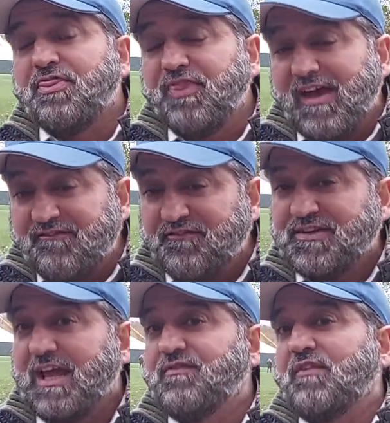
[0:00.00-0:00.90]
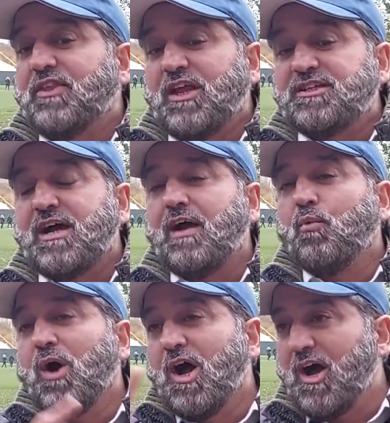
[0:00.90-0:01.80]
Theft, even if the entire
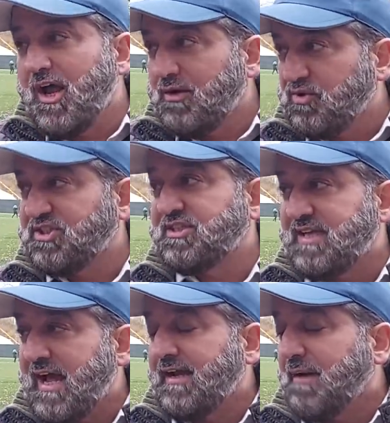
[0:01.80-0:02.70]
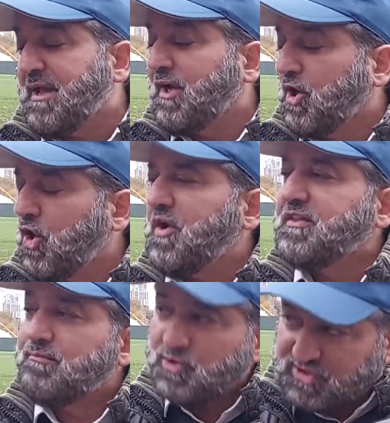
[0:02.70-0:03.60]
world was to stand up, including
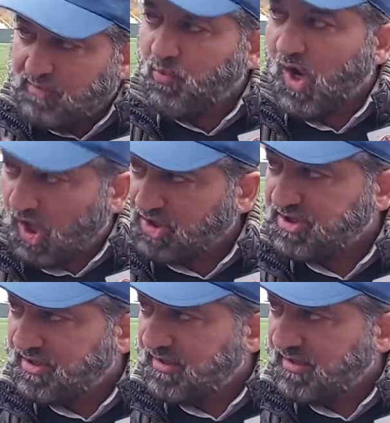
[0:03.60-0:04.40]
the Muslim world,